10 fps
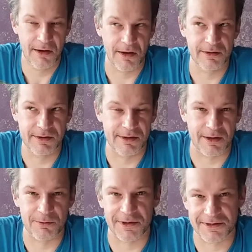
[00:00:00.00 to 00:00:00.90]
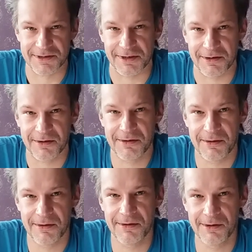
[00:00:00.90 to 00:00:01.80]
Until that one scene.
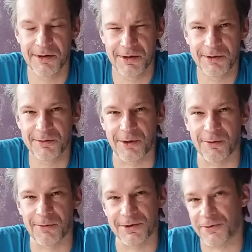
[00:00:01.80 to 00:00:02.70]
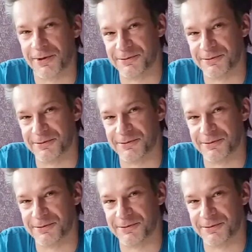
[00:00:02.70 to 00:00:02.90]
You know which one,